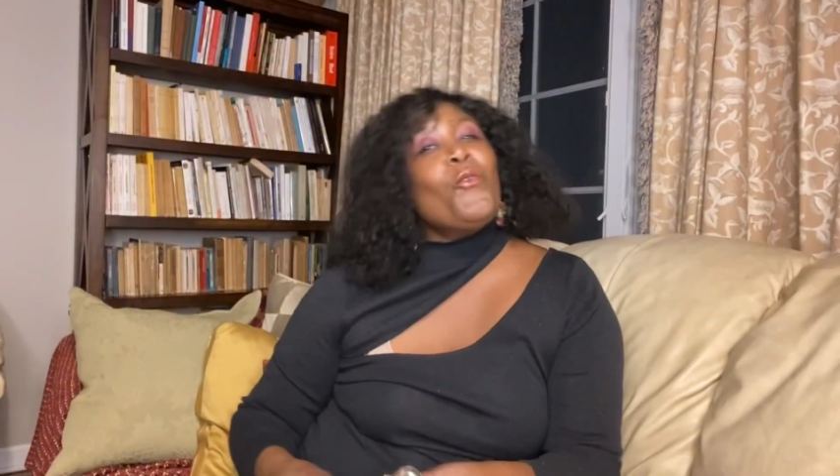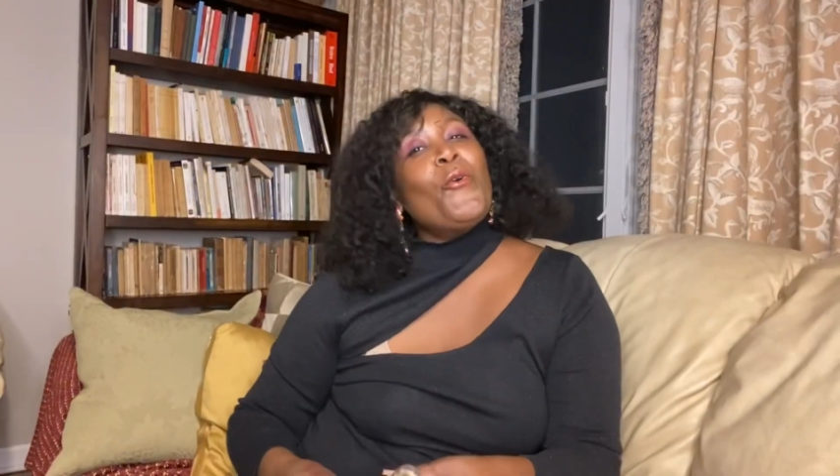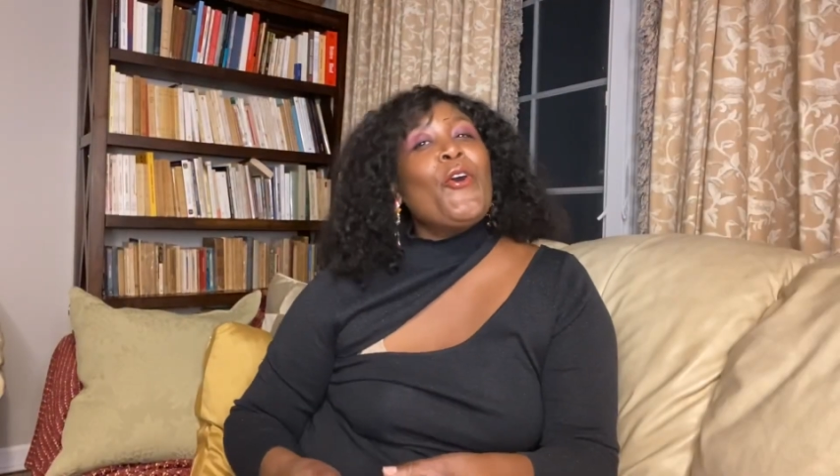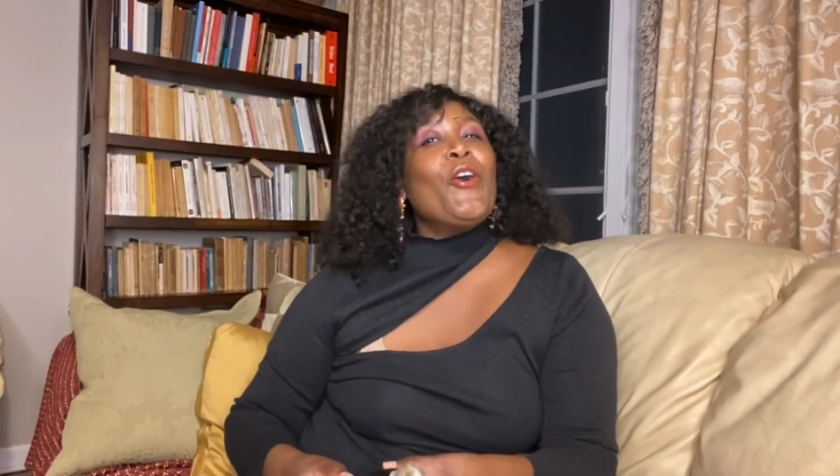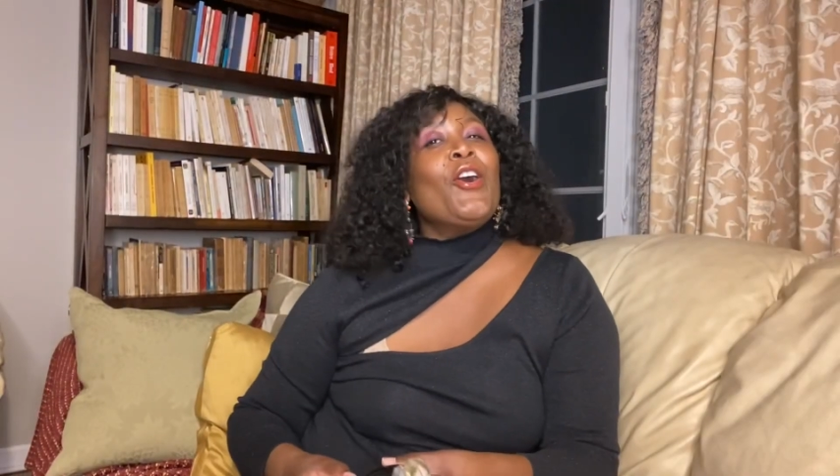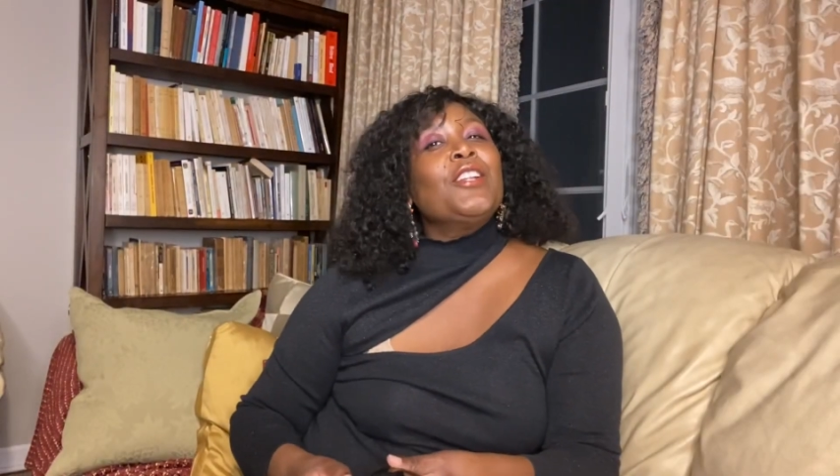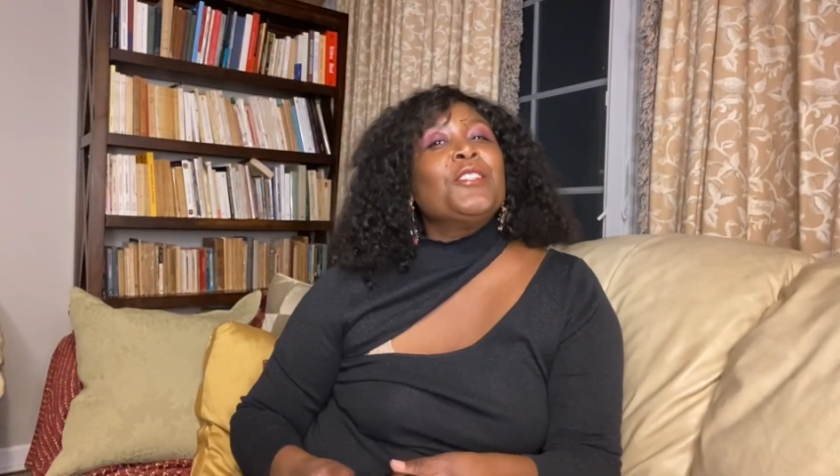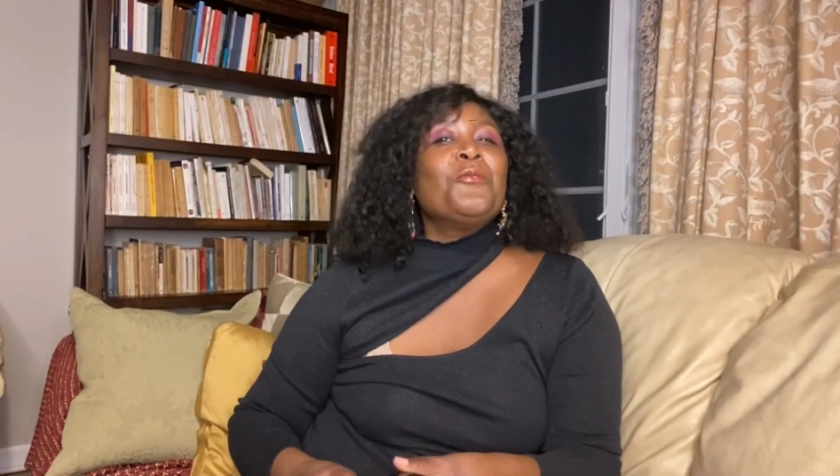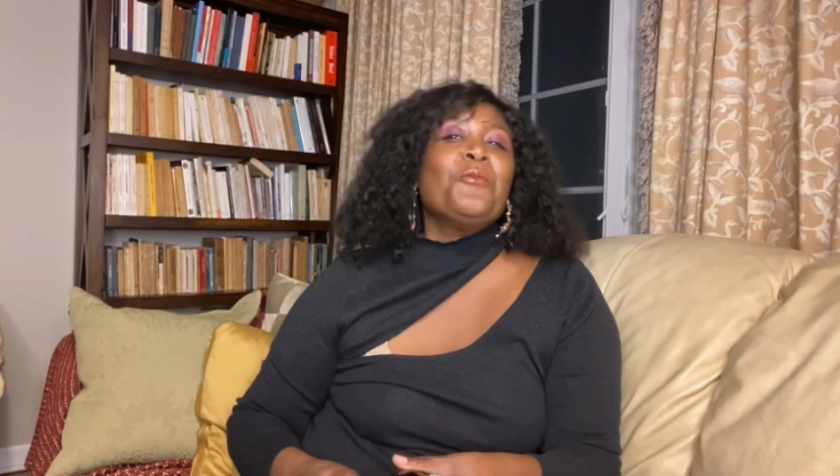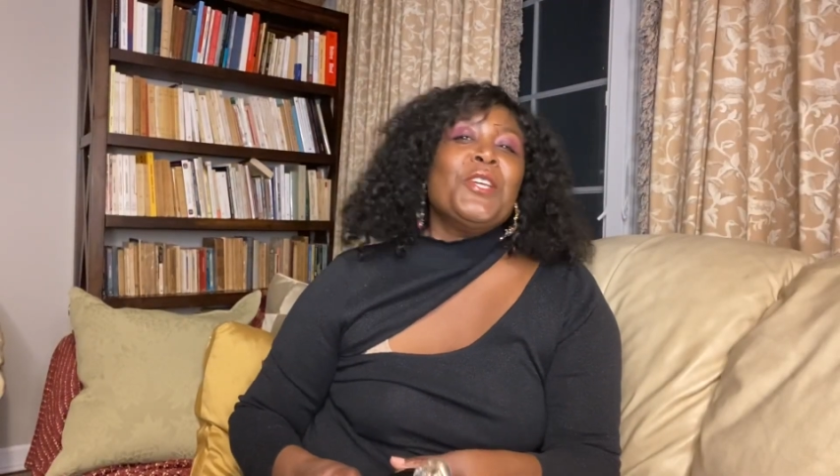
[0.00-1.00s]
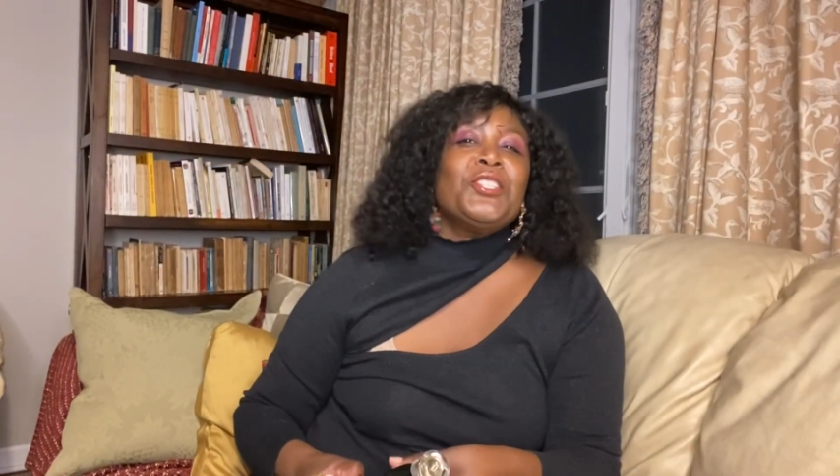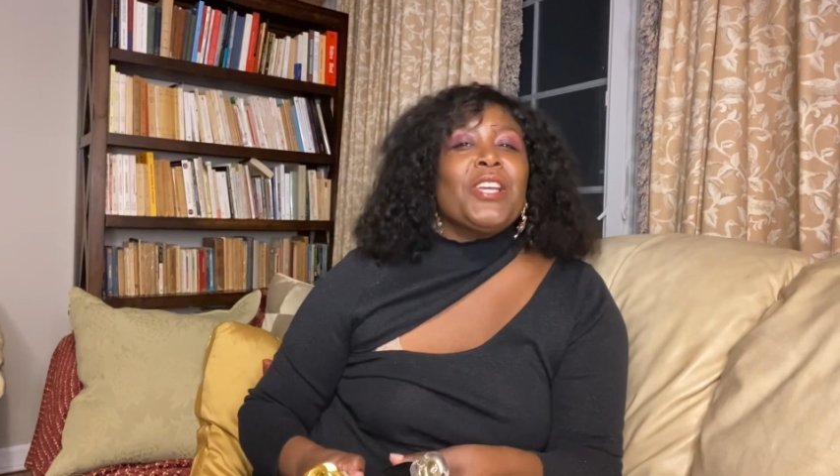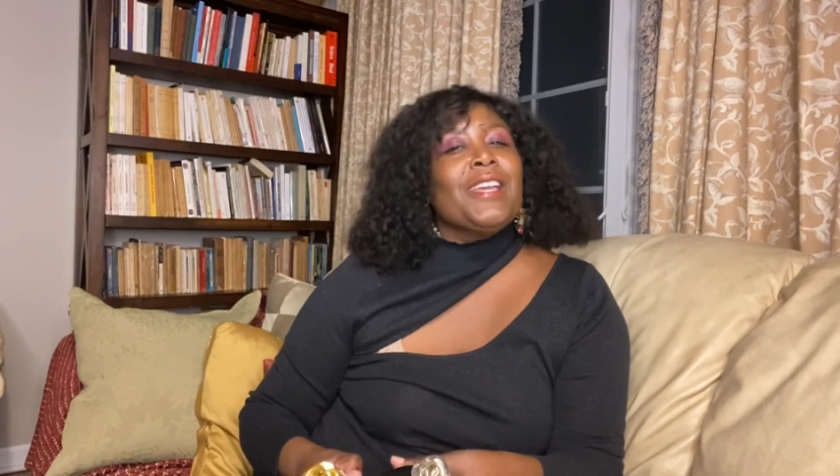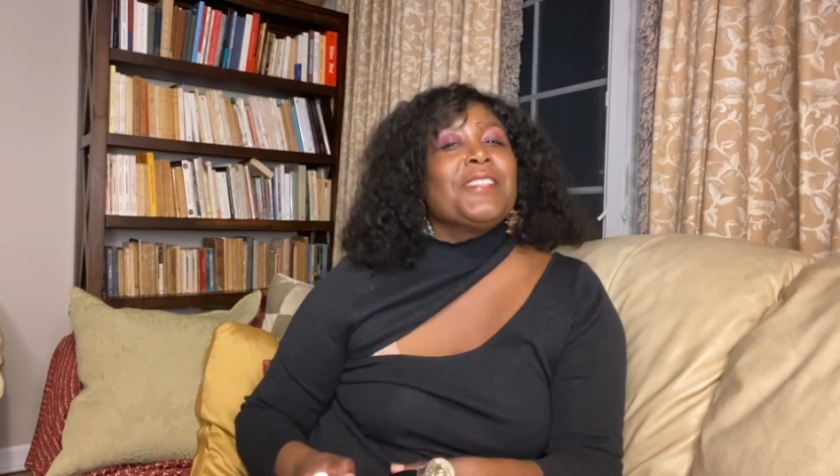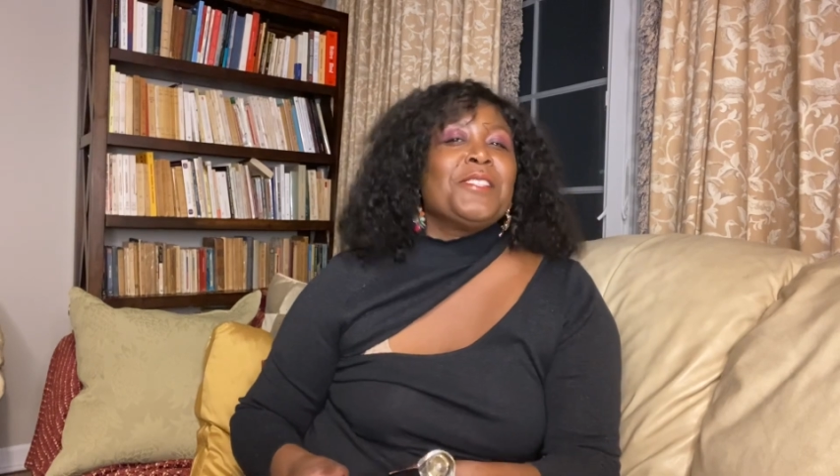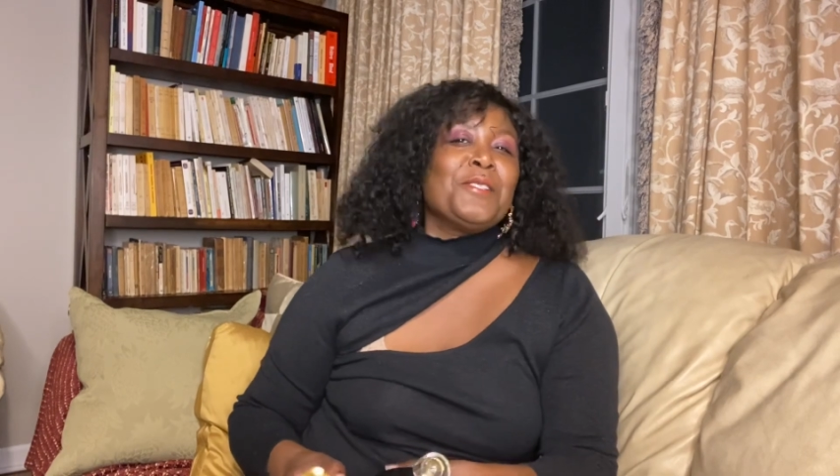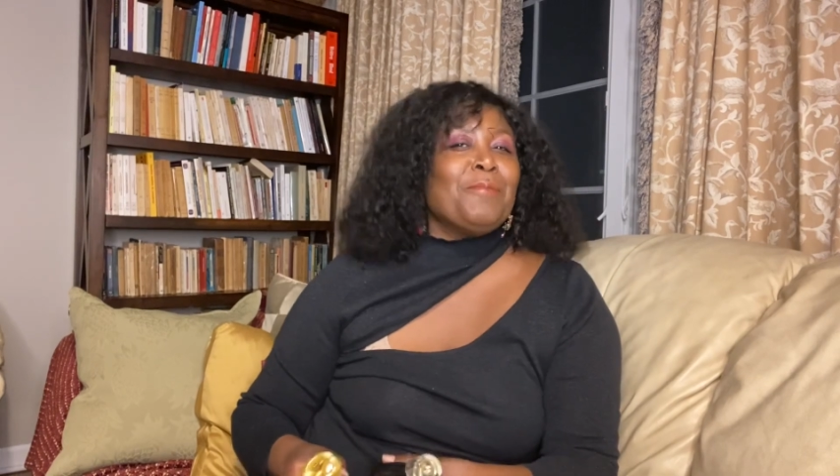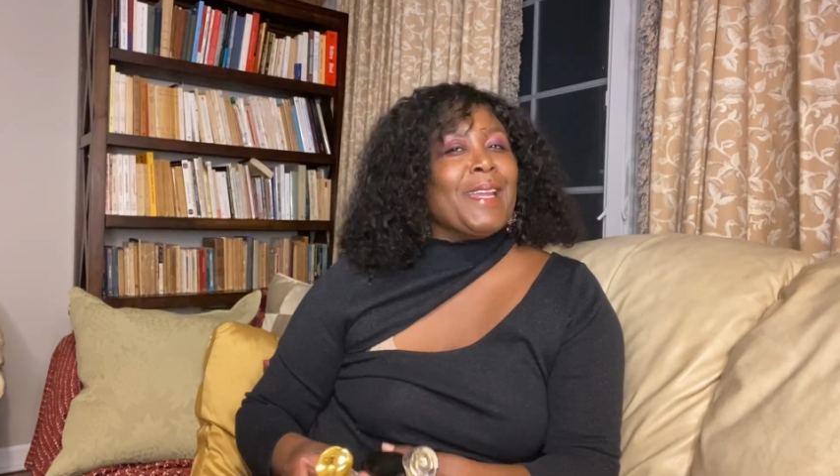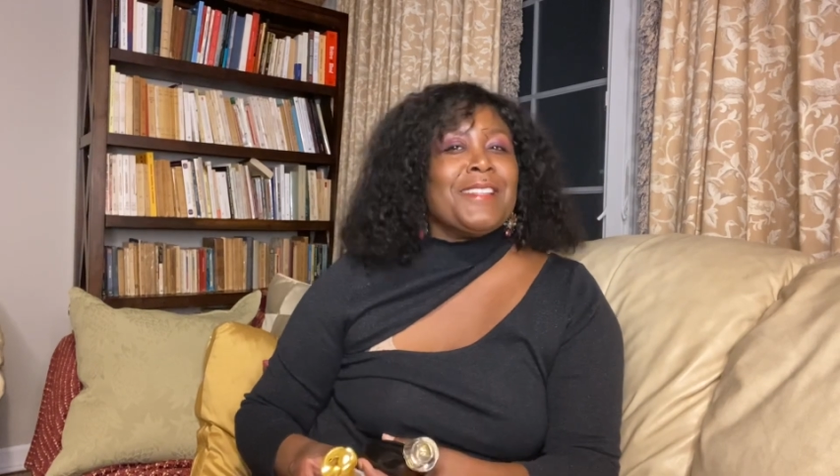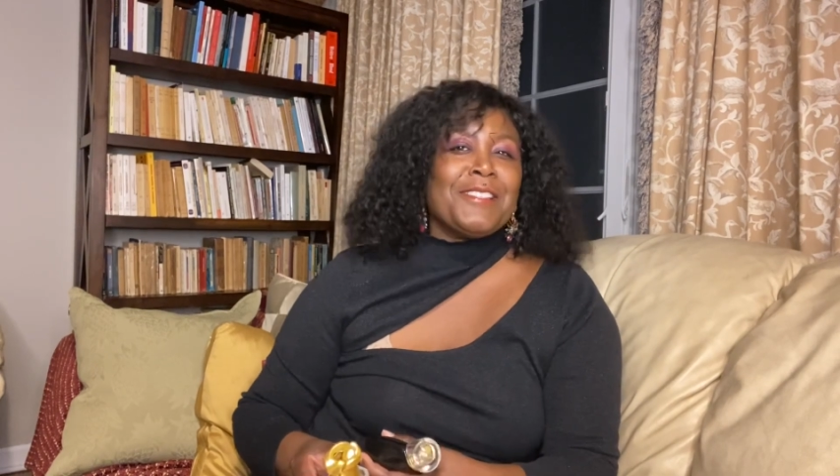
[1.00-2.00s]
world rich,
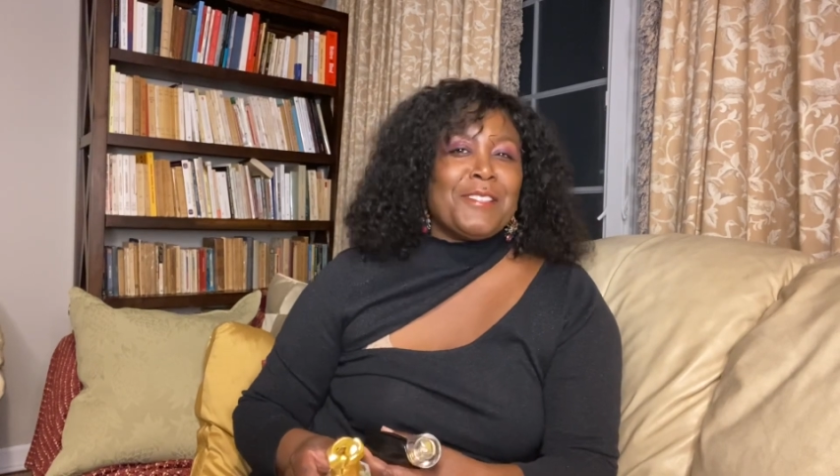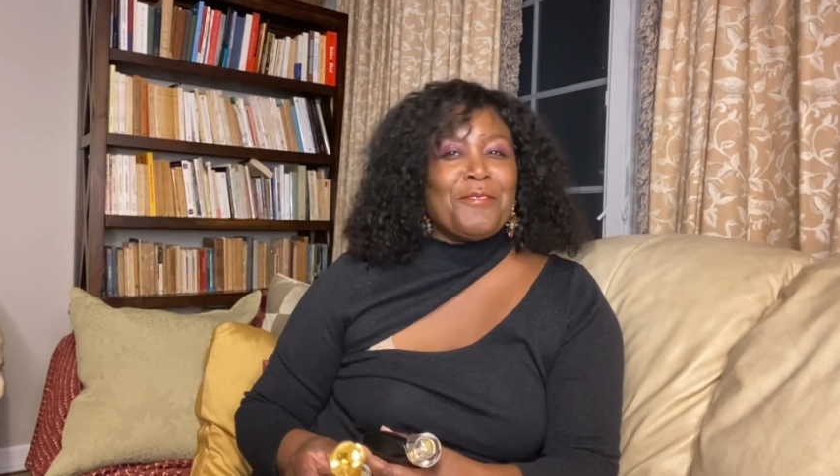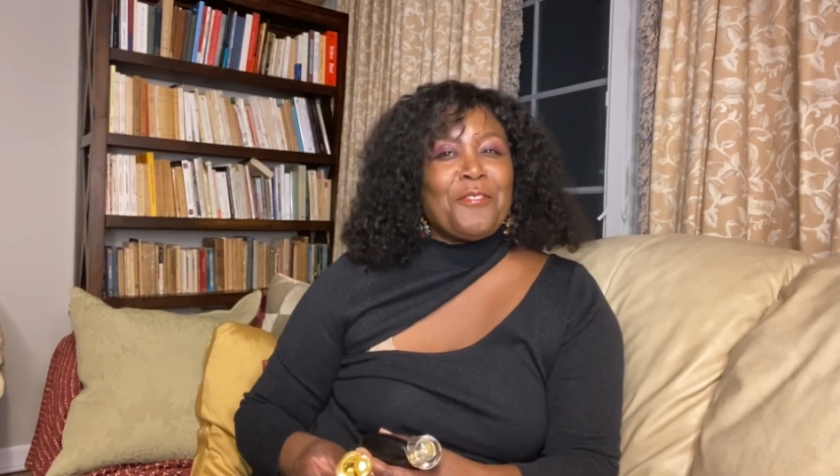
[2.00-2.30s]
expensive